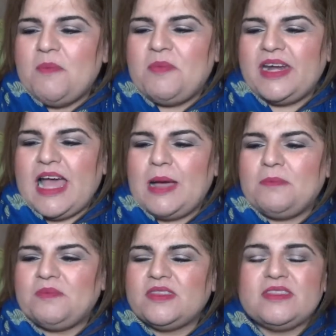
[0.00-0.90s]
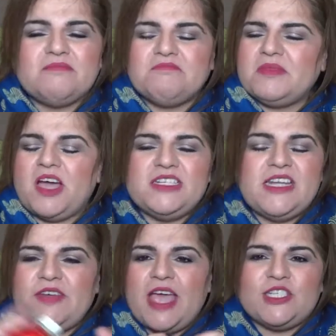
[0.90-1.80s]
But I
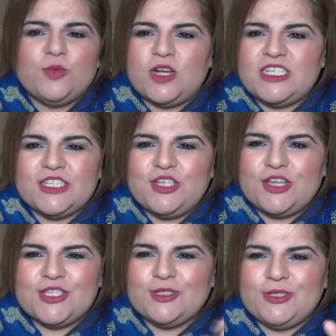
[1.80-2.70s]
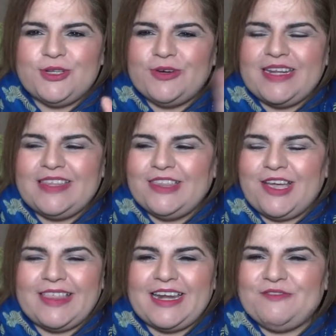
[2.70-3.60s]
never had to wash the nozzle or anything like that.